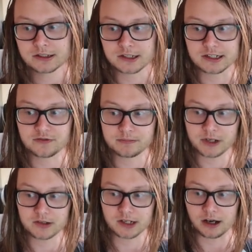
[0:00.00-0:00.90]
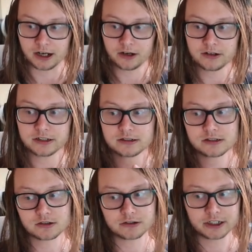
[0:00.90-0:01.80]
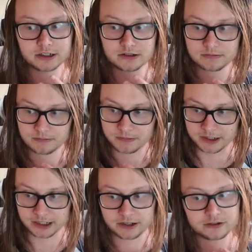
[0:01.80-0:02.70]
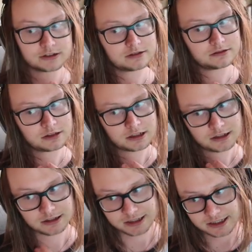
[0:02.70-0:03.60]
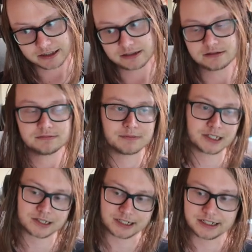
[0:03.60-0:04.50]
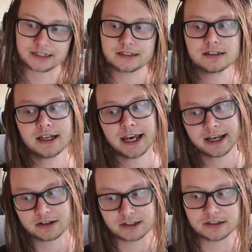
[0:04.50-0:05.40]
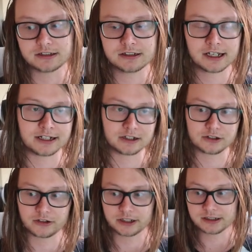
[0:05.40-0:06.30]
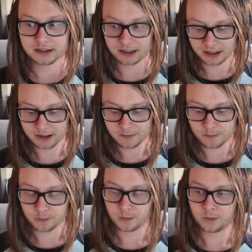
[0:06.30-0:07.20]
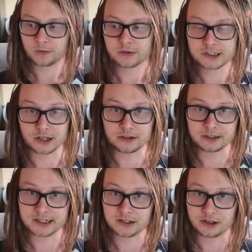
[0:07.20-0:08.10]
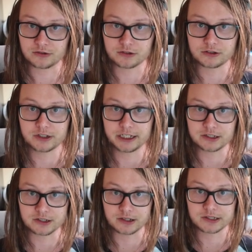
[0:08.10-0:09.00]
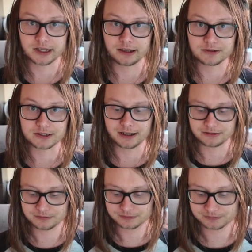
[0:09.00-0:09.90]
So the different modes are Ionian, Dorian, Pythagorean, Lydian, Mixolydian, Aeolian, and Locrian. So let's go through each of those scales now.